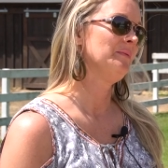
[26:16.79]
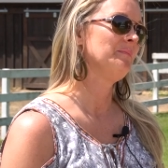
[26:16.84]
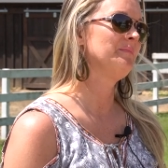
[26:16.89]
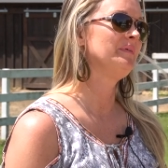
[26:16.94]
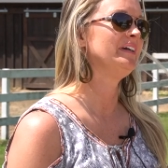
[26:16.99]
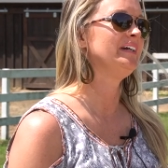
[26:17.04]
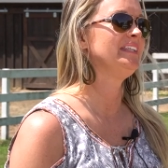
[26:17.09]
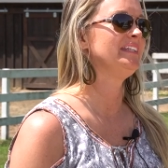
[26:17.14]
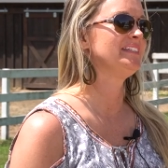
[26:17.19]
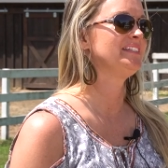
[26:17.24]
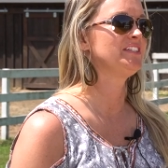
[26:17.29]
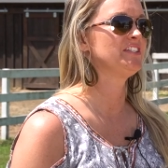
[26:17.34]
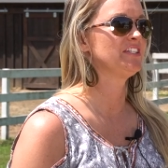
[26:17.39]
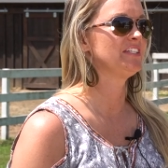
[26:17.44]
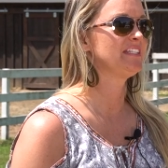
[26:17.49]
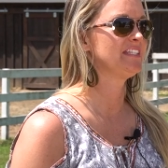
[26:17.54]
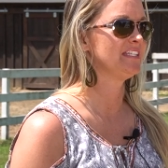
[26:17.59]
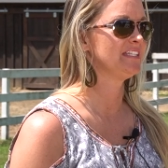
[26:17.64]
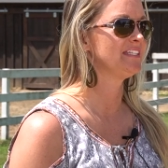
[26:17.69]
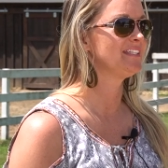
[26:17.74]
But it's
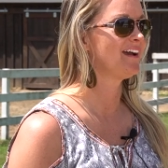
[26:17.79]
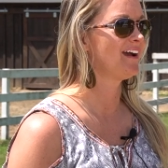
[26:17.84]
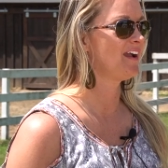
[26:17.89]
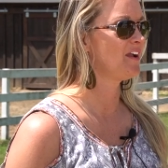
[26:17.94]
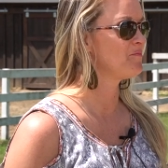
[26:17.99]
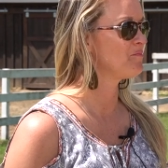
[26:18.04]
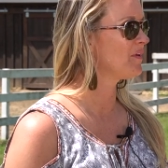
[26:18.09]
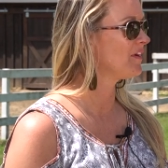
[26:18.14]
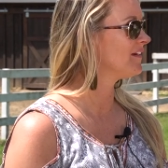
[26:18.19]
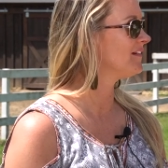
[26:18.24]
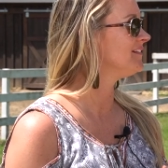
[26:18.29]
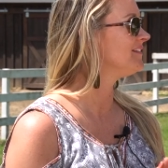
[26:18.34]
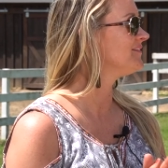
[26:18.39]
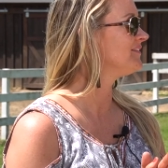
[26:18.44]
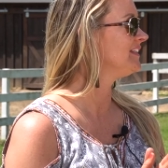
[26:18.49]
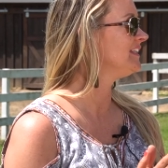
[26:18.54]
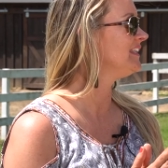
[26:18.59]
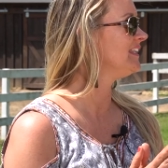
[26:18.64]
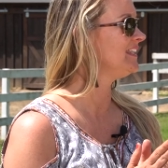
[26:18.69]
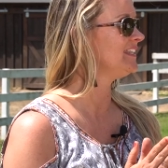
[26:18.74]
just the time part of
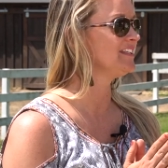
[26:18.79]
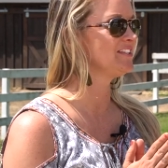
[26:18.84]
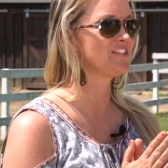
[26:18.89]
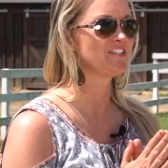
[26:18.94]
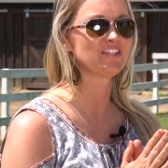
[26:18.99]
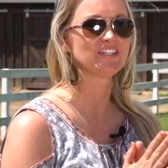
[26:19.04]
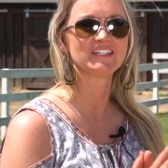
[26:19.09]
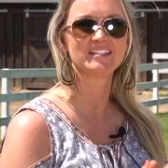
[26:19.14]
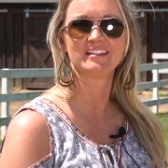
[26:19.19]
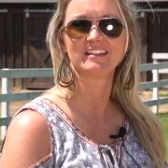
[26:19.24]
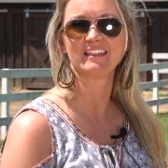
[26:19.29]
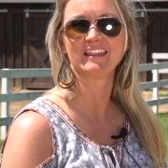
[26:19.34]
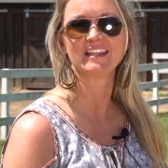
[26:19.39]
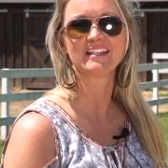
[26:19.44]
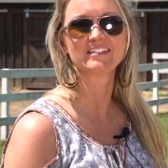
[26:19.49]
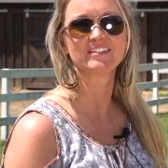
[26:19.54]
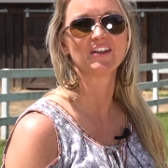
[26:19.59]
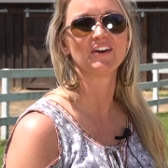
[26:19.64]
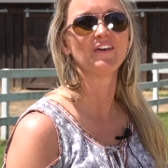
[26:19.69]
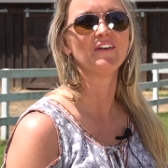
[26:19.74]
it, and it's yeah. just the
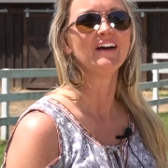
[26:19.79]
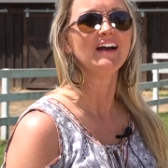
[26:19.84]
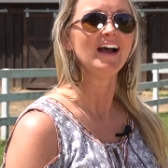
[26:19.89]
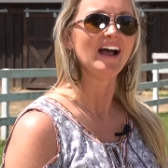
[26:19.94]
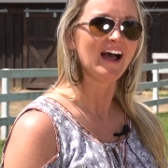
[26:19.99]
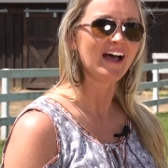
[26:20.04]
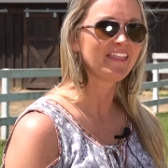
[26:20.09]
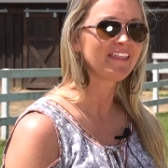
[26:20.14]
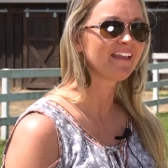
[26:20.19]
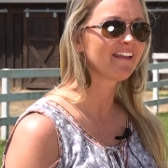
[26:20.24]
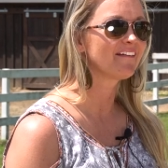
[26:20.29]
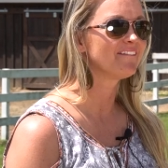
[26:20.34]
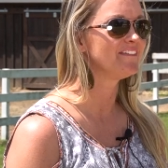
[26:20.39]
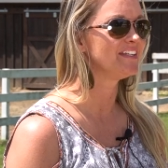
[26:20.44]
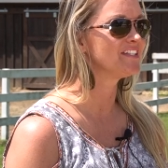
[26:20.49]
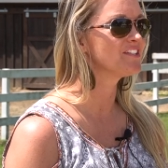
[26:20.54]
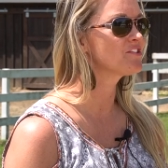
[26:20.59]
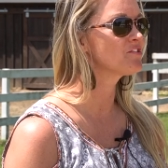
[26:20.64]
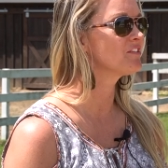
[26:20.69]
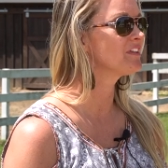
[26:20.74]
thing. So I think
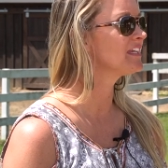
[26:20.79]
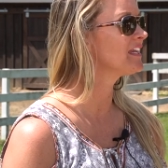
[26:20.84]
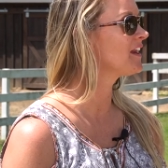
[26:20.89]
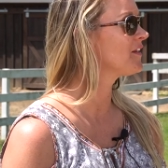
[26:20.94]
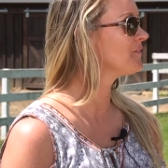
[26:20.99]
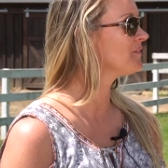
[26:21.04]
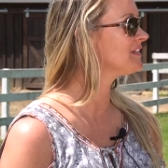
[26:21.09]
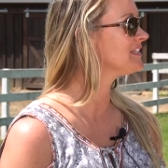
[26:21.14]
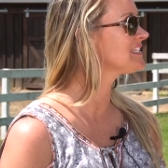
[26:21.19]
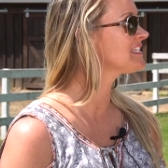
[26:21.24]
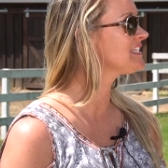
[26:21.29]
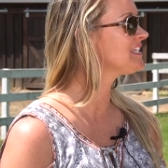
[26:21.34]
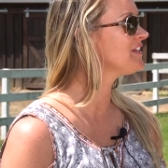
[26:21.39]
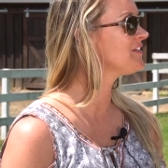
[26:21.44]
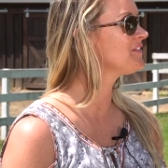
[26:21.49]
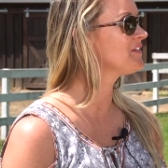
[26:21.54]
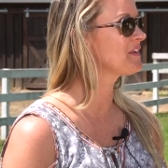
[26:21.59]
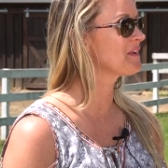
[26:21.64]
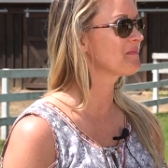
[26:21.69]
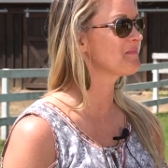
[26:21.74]
eventually I want to,
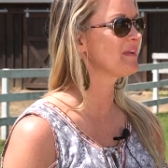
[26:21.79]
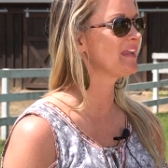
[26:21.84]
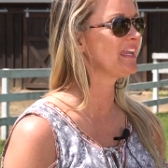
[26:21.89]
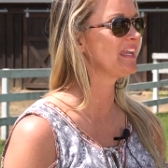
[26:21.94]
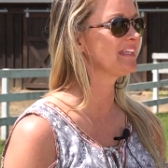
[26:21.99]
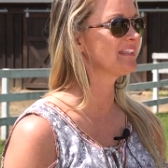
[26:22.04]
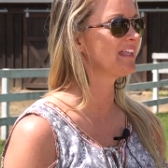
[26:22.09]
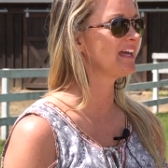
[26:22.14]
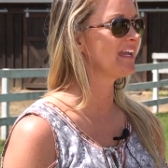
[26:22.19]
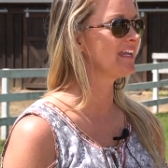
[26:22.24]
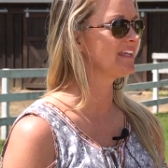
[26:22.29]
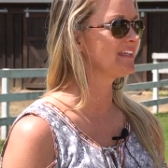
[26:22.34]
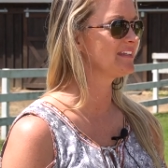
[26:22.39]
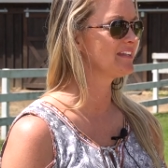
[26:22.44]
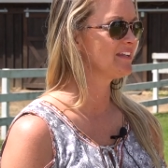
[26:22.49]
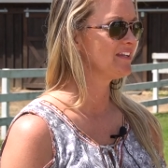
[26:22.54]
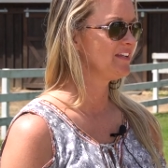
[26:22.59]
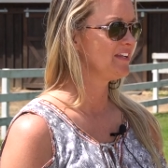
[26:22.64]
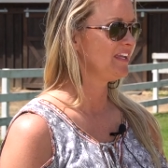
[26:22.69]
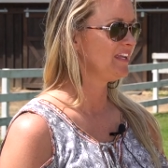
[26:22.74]
and I may
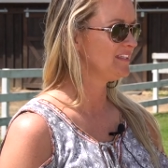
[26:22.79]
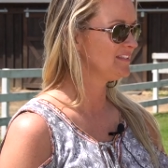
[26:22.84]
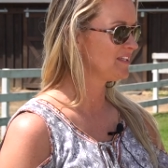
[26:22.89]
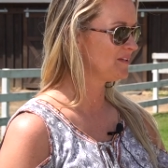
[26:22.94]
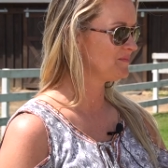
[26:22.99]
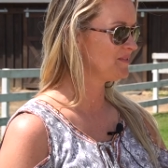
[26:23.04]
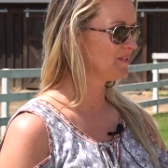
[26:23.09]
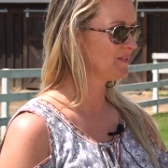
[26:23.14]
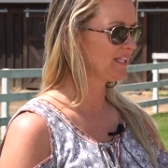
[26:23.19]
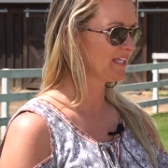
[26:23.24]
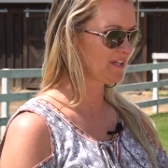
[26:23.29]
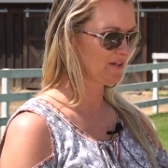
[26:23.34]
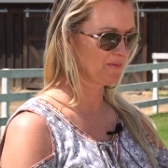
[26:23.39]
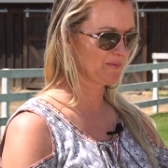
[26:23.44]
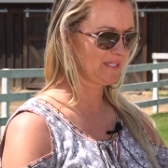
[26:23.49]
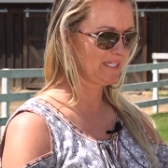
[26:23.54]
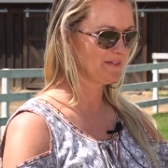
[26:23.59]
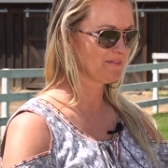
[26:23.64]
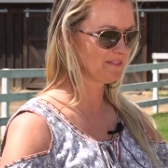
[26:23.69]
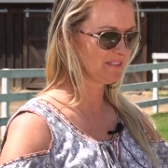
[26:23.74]
like end up doing like a
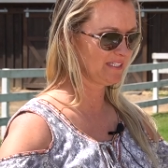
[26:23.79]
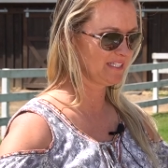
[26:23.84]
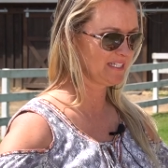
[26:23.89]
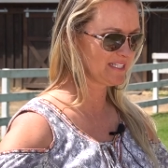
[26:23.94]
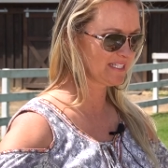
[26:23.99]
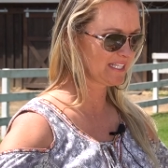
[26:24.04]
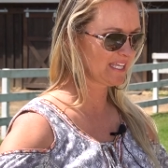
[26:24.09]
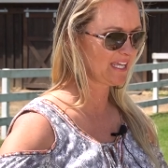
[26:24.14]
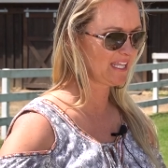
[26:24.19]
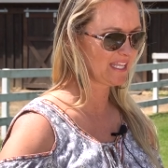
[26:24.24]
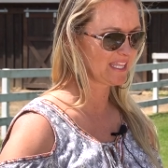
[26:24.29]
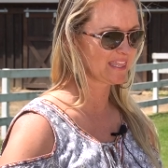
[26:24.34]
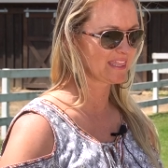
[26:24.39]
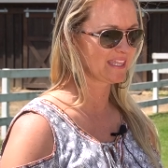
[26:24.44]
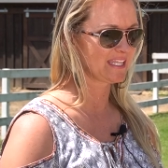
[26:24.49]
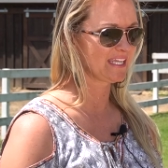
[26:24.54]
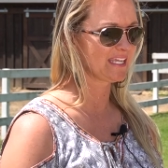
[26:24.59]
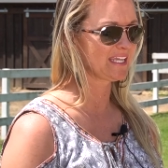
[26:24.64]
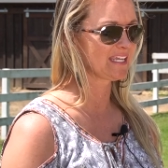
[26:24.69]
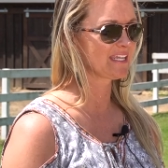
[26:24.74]
re-release kind of
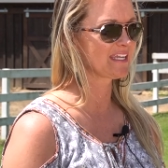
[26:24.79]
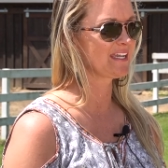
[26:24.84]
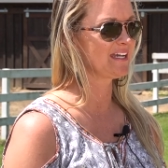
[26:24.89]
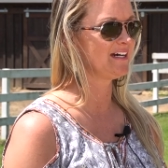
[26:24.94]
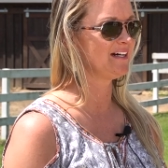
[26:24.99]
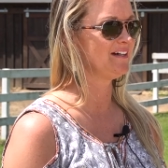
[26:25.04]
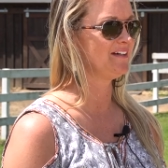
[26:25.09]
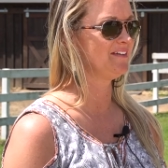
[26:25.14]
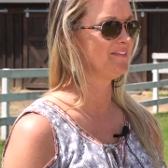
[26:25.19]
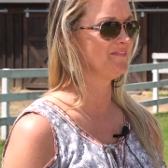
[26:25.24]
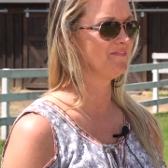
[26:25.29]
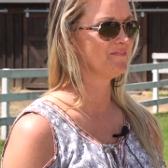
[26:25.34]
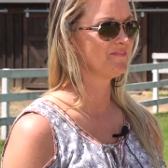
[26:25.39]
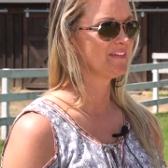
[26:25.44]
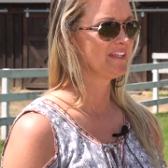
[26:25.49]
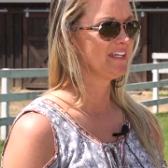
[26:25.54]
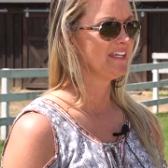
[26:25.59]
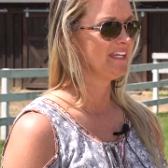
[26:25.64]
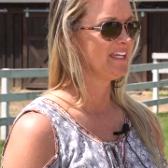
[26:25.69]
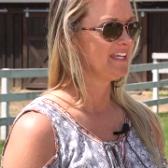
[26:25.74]
thing. Um,
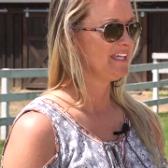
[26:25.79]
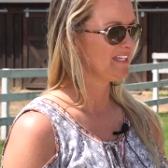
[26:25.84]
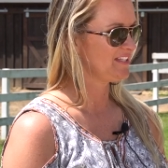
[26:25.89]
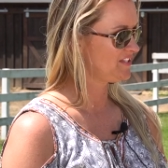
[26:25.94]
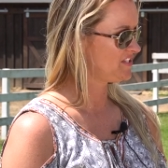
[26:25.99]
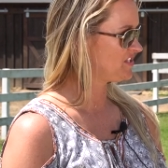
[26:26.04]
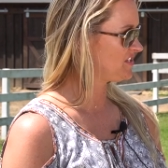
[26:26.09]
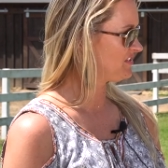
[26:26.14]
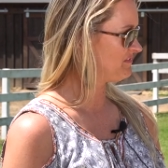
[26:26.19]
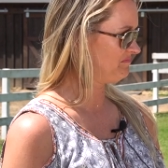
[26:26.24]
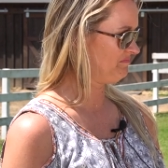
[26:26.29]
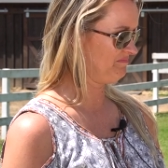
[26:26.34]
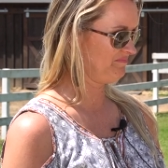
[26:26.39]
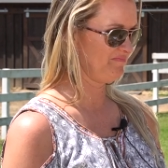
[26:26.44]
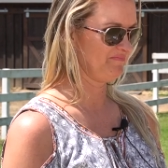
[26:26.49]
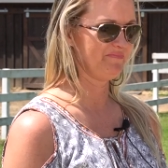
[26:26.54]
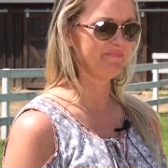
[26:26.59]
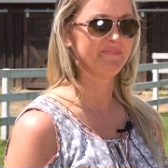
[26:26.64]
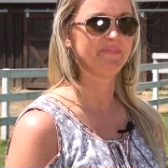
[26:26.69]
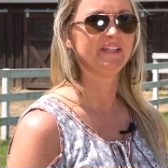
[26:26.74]
it's
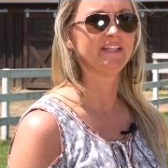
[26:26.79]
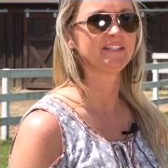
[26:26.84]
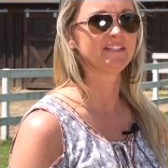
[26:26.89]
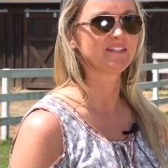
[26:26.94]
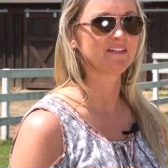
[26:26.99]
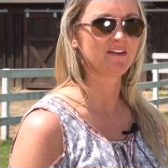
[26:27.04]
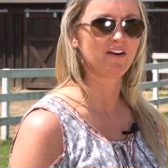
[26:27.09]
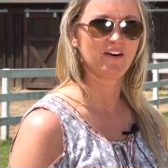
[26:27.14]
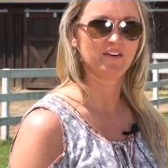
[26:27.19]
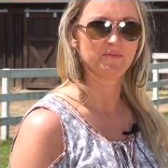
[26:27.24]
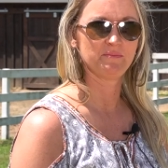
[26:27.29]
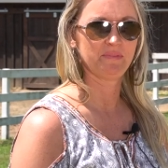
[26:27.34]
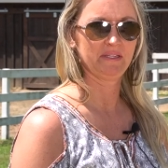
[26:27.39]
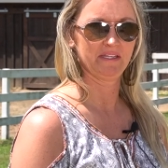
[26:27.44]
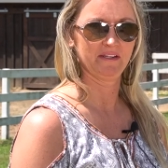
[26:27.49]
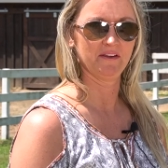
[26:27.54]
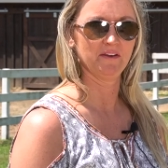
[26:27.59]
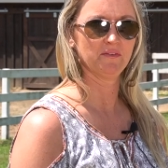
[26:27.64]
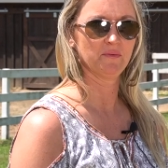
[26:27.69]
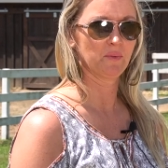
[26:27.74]
it's called
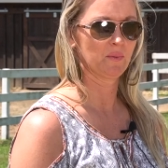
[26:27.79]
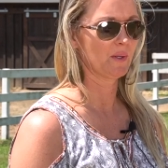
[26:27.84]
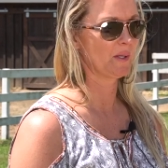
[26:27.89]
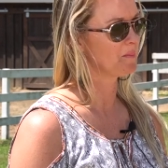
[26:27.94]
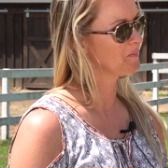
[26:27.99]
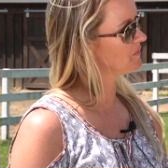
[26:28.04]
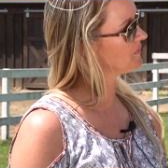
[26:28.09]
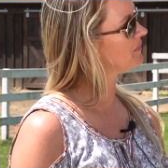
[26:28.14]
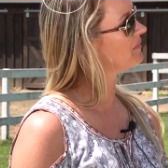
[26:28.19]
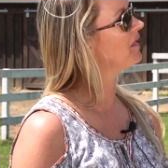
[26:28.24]
being overwhelmed with